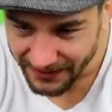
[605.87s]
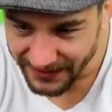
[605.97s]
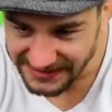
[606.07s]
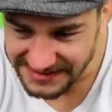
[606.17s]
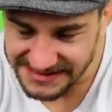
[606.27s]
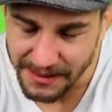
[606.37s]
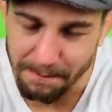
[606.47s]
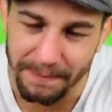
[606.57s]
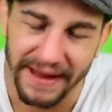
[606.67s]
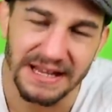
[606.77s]
this is the
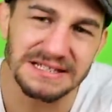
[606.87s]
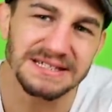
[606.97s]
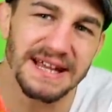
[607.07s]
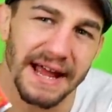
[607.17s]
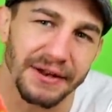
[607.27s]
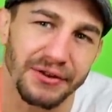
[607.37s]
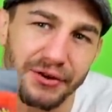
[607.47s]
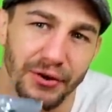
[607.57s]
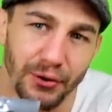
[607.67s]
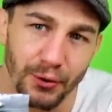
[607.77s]
base set
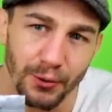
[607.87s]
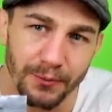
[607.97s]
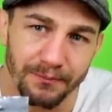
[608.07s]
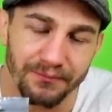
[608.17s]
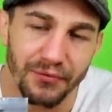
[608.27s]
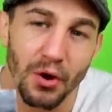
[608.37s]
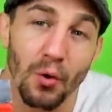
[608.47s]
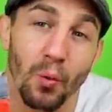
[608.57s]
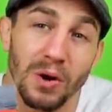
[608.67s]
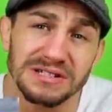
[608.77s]
2
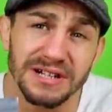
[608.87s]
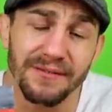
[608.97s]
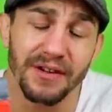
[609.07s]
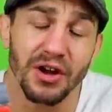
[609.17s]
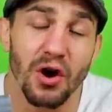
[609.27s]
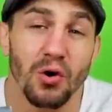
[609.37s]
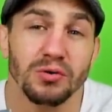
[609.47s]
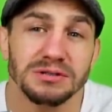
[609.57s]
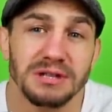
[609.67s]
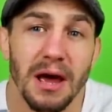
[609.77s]
Wizard of the
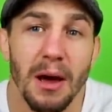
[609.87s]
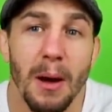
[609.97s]
Coast